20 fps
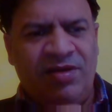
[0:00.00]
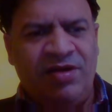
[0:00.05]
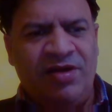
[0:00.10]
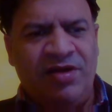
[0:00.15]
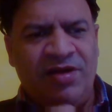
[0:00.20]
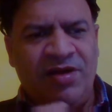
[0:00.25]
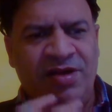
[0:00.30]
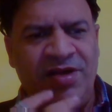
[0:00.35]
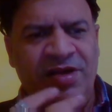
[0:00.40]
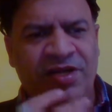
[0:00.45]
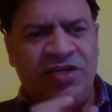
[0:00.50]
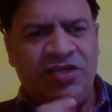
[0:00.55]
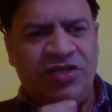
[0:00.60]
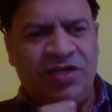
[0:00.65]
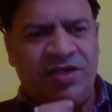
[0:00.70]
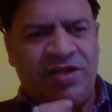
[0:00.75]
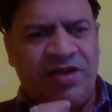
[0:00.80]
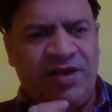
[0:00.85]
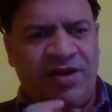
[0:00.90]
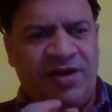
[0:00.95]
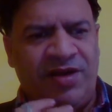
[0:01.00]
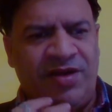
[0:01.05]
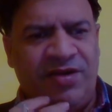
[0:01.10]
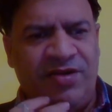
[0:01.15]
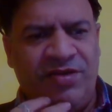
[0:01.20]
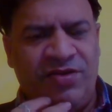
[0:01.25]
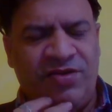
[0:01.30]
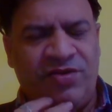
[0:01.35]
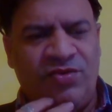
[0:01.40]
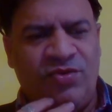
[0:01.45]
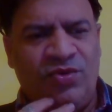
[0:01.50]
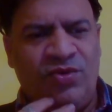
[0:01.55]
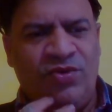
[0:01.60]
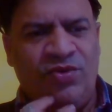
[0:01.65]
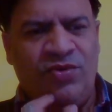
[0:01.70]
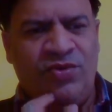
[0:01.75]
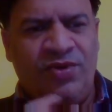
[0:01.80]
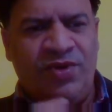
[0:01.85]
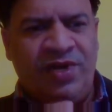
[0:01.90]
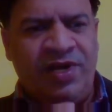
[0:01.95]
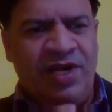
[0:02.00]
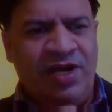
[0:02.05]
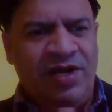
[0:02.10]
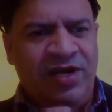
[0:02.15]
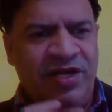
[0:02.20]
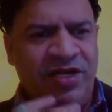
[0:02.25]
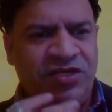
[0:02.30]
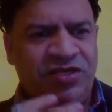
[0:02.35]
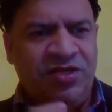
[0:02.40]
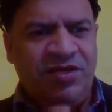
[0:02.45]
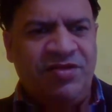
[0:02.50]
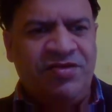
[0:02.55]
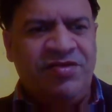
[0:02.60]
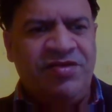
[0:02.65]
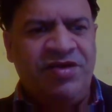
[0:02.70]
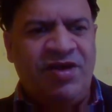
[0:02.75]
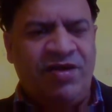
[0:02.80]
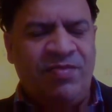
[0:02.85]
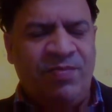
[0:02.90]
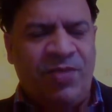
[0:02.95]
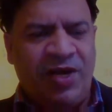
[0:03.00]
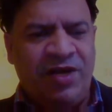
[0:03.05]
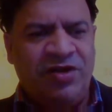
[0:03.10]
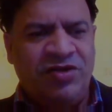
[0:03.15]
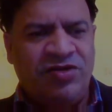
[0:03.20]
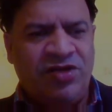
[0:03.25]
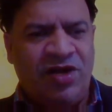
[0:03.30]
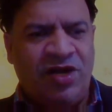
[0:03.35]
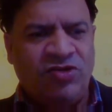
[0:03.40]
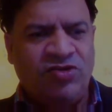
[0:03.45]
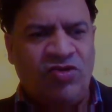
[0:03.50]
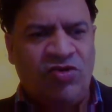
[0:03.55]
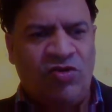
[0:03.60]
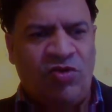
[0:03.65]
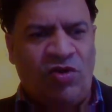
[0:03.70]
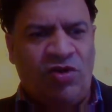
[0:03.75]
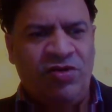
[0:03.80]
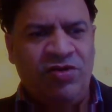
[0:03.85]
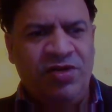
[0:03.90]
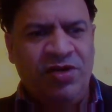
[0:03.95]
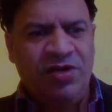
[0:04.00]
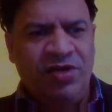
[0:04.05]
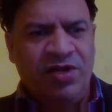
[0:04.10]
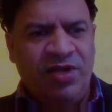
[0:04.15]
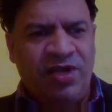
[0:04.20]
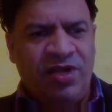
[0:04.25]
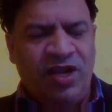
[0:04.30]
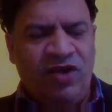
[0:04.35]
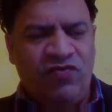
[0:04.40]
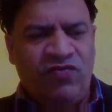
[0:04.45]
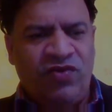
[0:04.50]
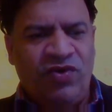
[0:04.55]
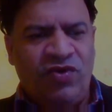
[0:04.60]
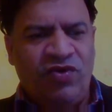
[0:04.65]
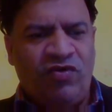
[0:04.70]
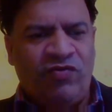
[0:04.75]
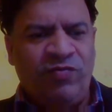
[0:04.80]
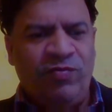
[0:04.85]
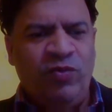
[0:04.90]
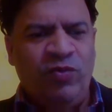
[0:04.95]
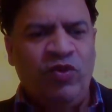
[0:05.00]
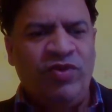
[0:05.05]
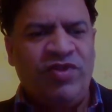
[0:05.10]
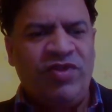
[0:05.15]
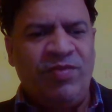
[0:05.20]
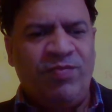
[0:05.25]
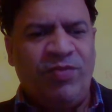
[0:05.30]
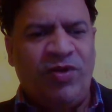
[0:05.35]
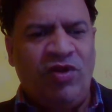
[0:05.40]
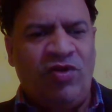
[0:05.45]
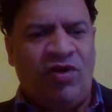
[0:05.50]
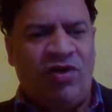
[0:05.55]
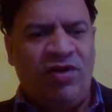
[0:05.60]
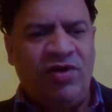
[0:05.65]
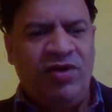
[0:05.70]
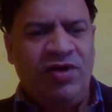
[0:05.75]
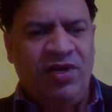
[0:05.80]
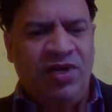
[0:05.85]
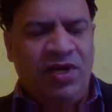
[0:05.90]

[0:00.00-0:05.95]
the delegation theory. So delegation is done by international law in favor of municipal law,